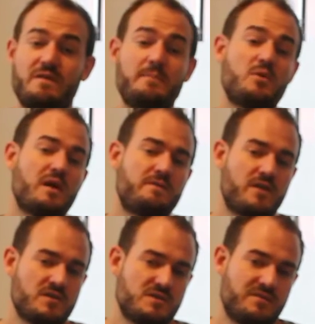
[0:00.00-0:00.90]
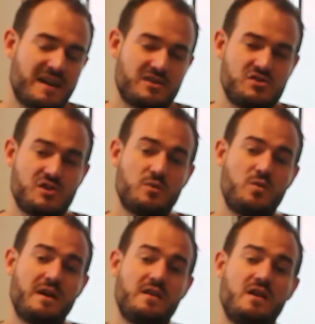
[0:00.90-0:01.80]
February 1st of next year,
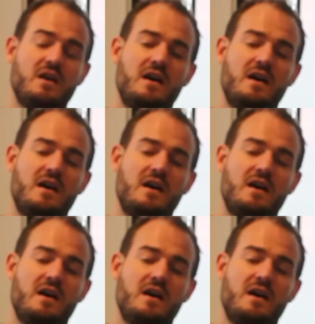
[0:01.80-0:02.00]
when